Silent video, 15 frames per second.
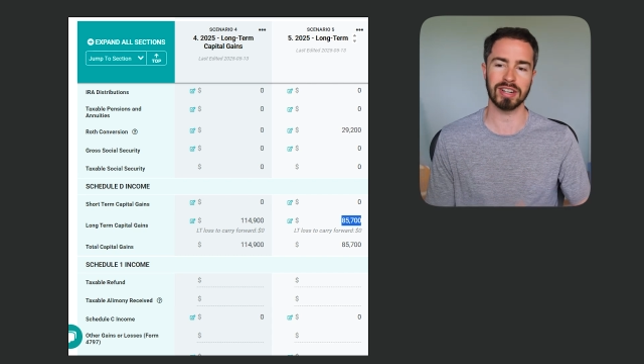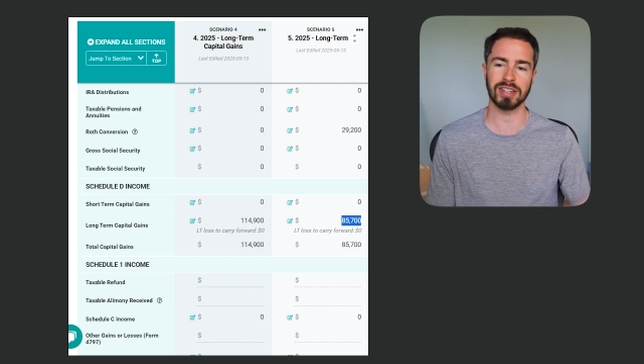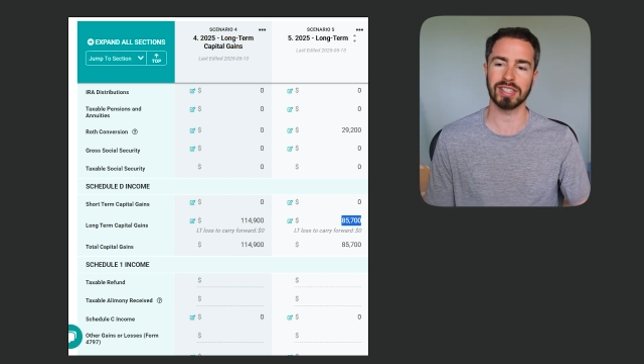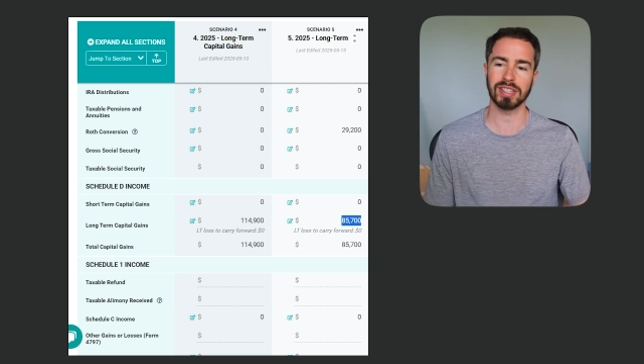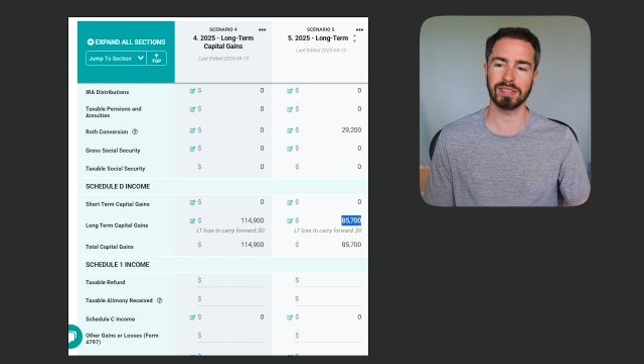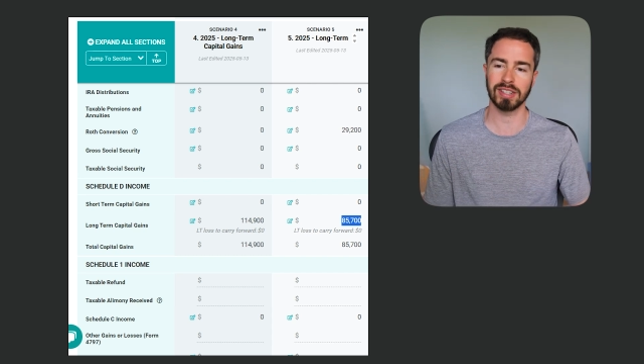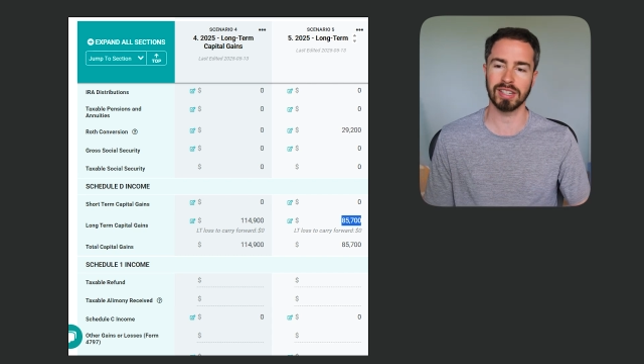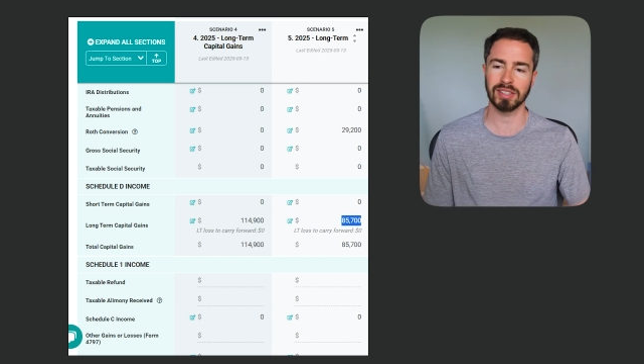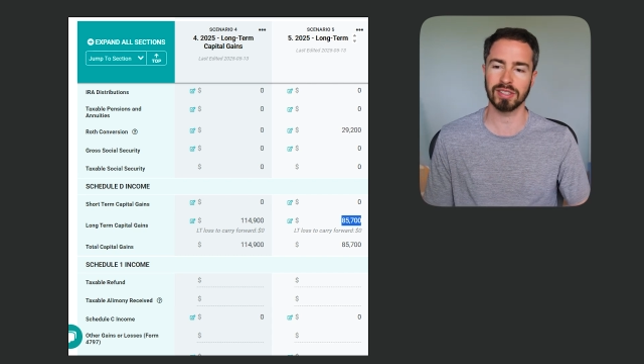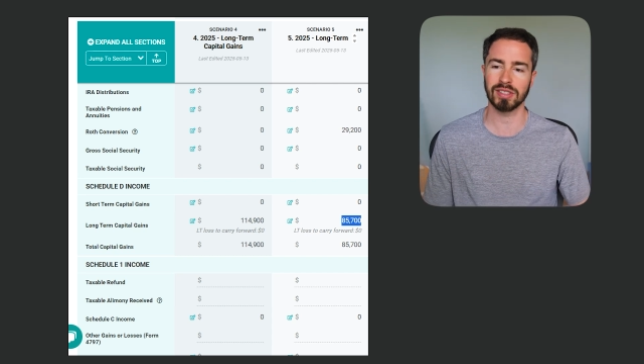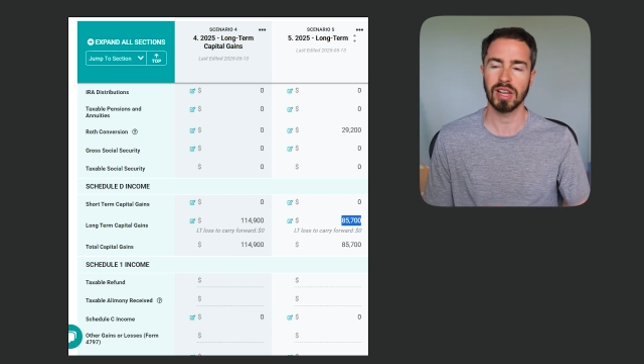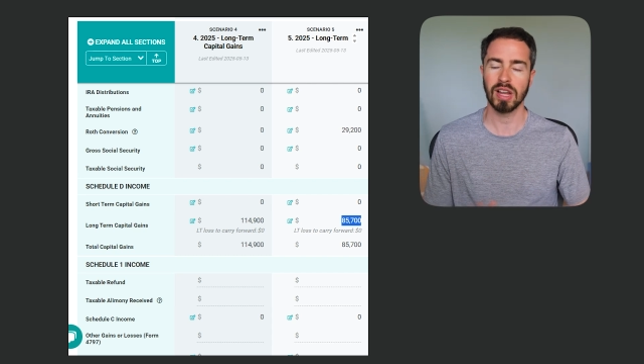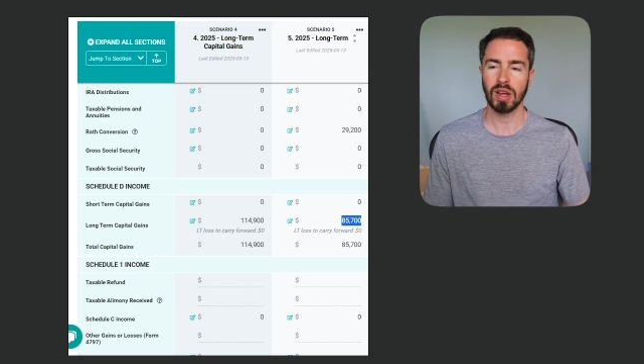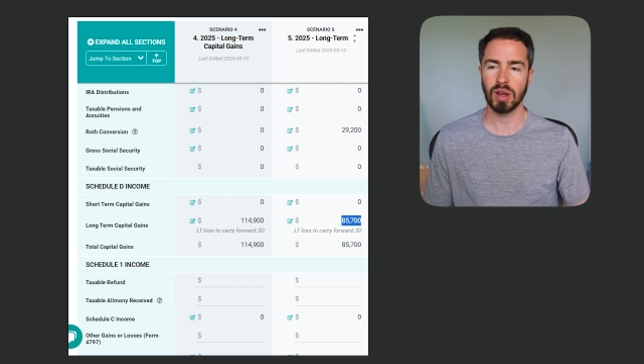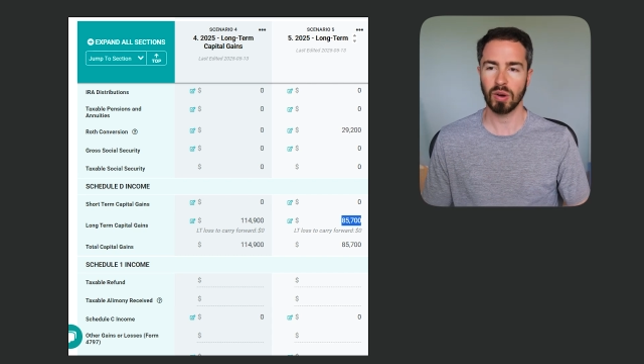and
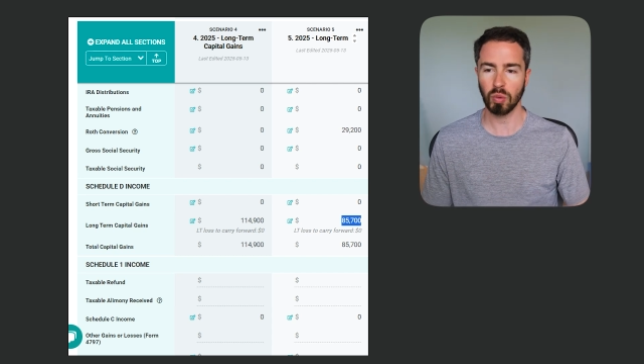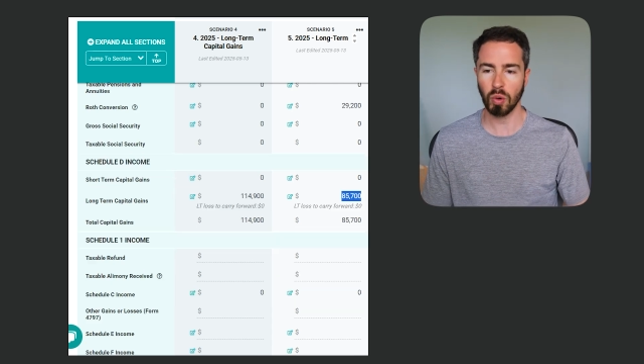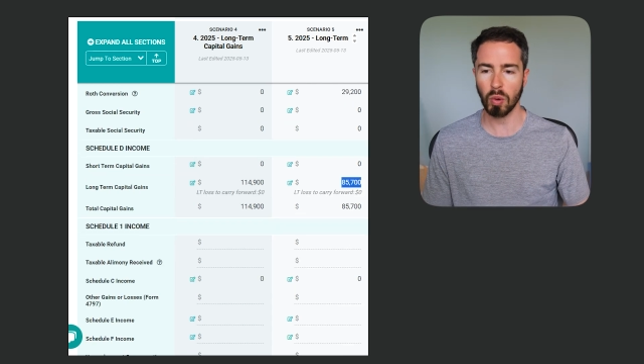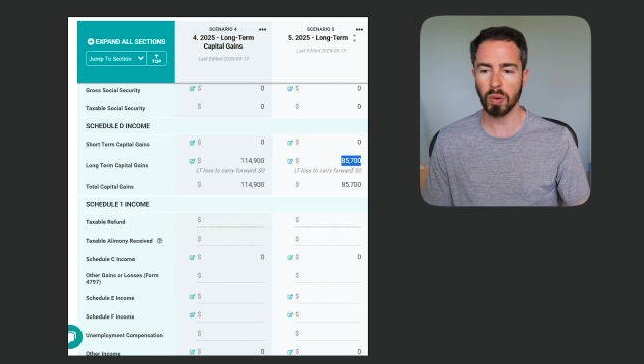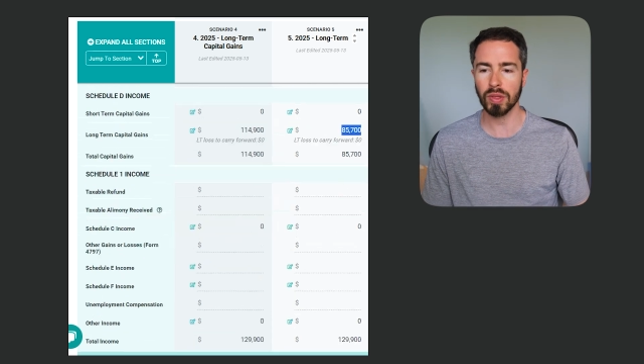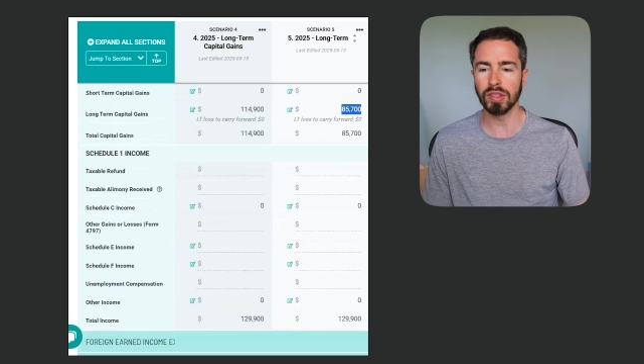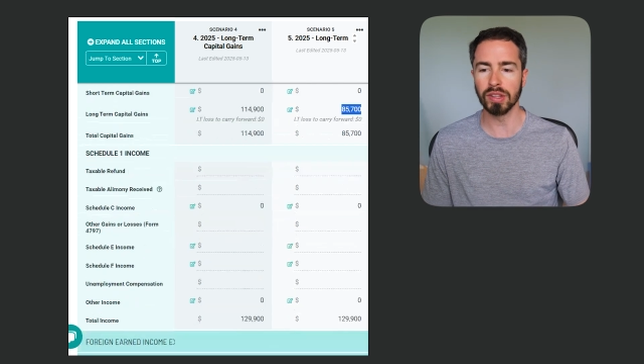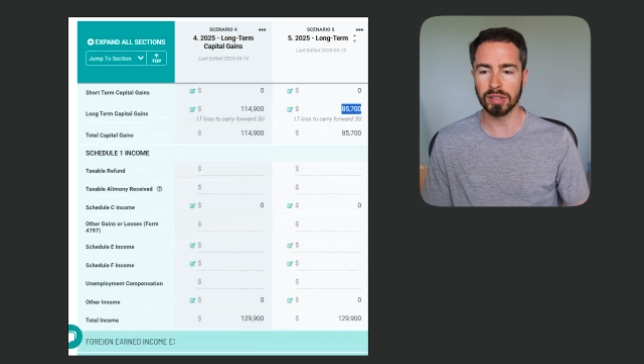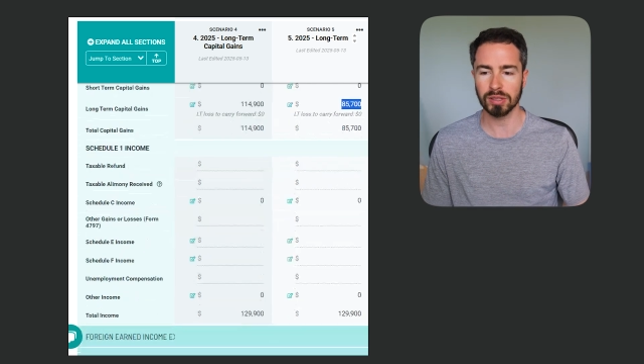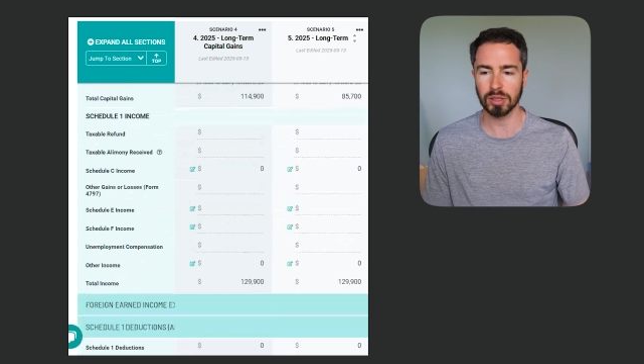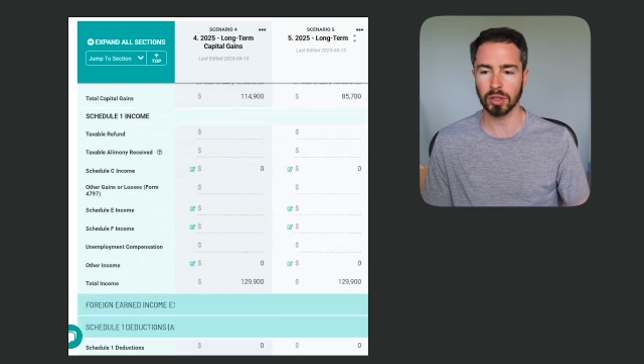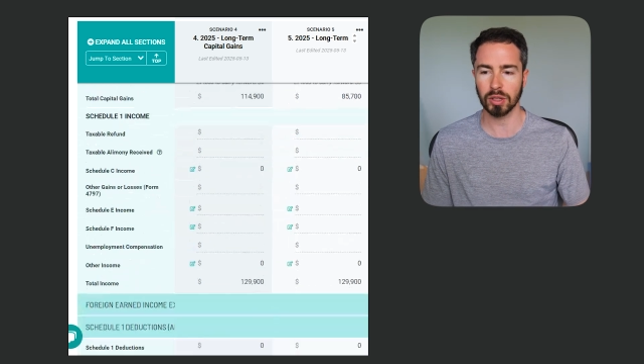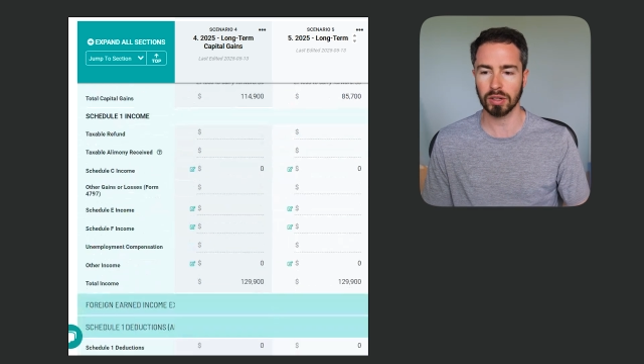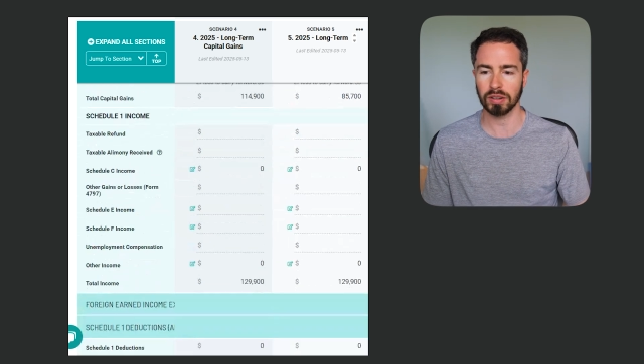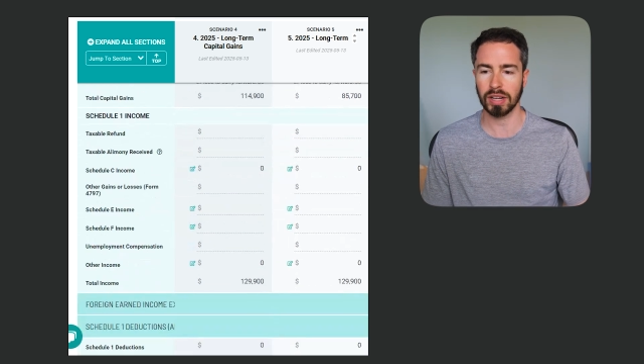dividends? What would this
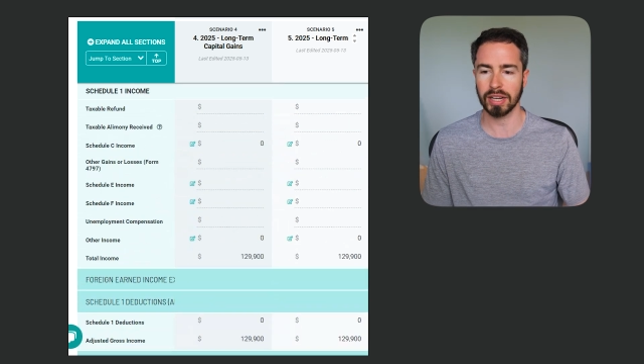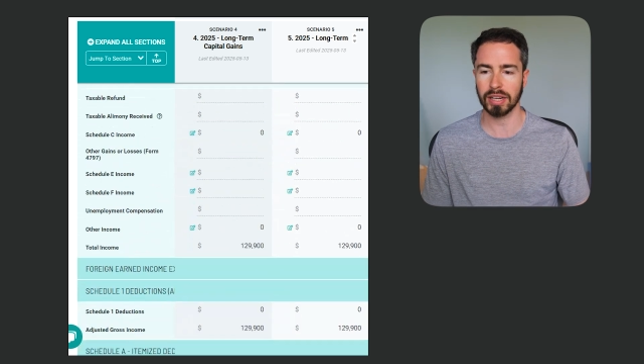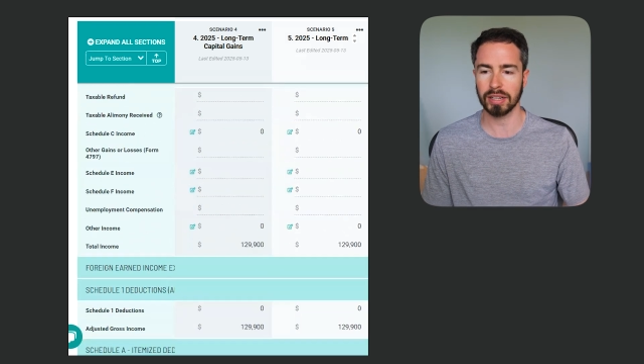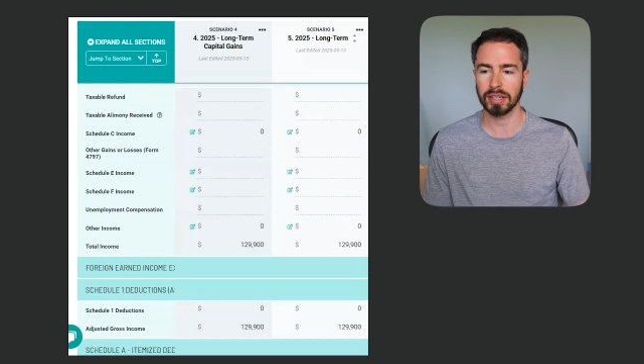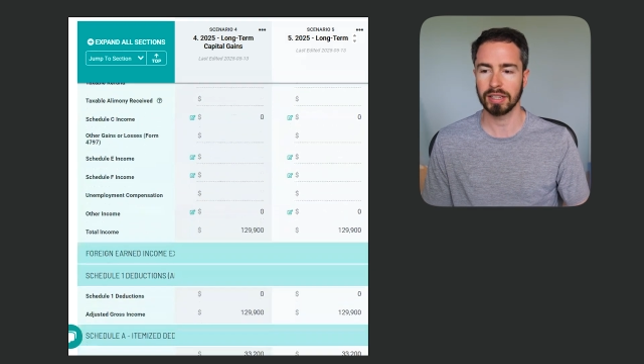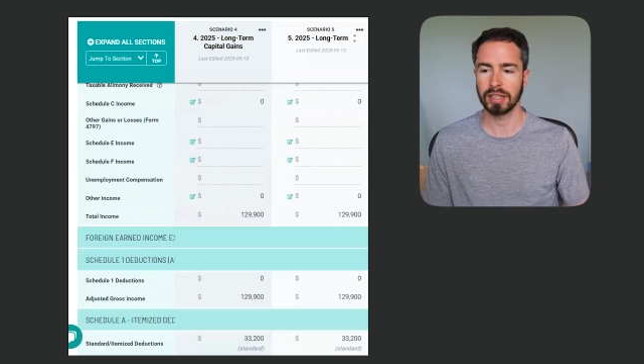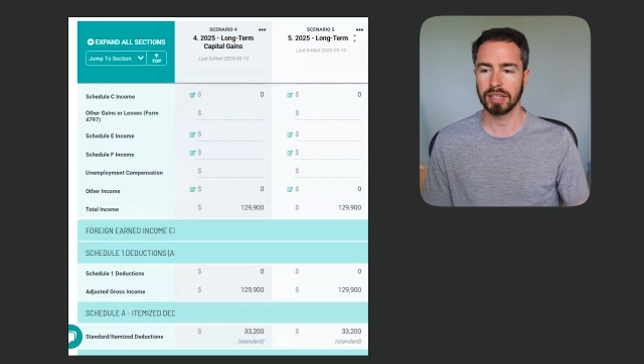look like?